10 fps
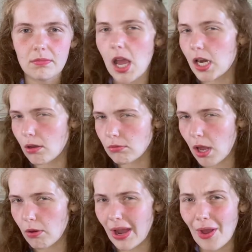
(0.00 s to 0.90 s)
I don't know,
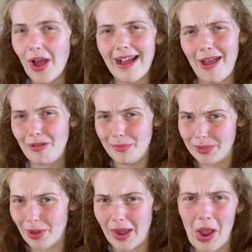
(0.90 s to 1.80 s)
I, I hope
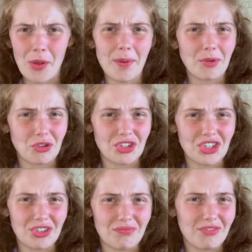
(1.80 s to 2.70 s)
so. I hope I'm not
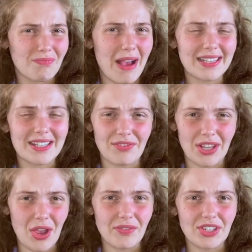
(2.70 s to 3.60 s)
just
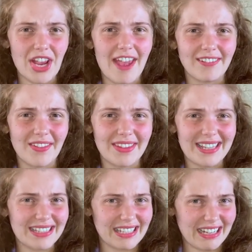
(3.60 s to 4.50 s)
massively oversharing on the
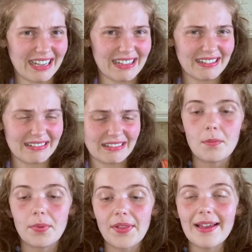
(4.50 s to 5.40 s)
internet.
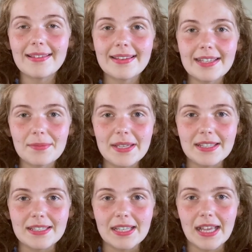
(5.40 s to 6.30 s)
But that leads me
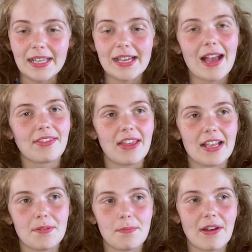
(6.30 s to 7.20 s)
into like, I
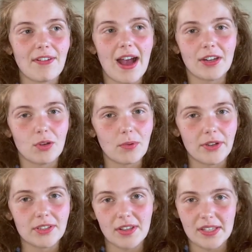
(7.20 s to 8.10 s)
think my final
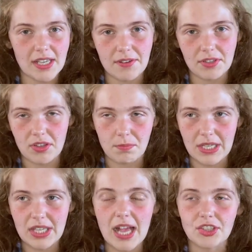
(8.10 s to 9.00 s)
point, unless I have another
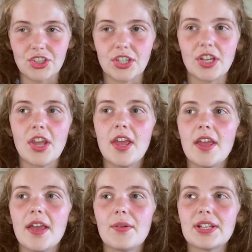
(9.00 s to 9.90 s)
big tangent,
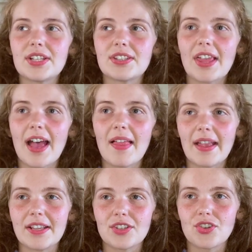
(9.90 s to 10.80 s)
which is that
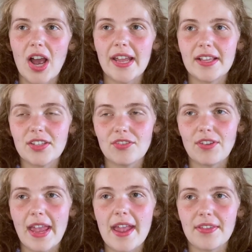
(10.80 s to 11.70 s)
like trying to
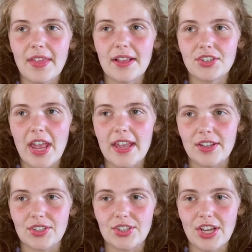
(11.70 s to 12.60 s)
create that
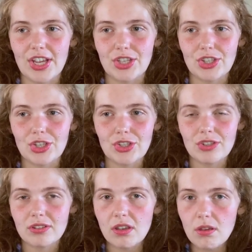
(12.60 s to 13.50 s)
change is
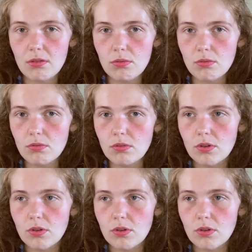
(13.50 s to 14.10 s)
so